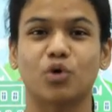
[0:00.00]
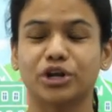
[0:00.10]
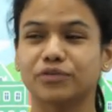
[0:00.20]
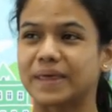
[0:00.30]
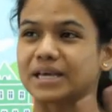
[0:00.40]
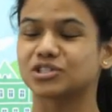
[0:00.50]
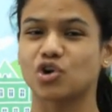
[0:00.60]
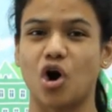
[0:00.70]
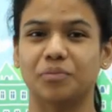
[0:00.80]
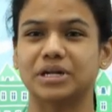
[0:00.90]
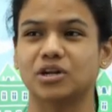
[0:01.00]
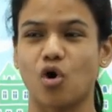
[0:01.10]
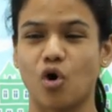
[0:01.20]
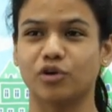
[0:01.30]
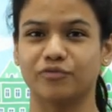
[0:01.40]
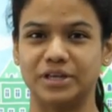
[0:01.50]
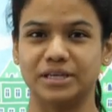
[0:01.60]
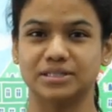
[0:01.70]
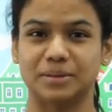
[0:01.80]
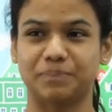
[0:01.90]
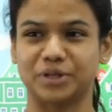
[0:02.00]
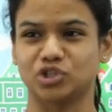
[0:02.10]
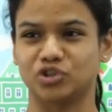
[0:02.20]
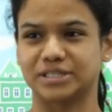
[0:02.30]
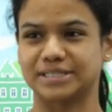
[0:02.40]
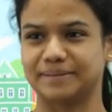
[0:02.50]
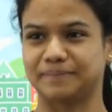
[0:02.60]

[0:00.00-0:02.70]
What do you think is common in all of these pictures,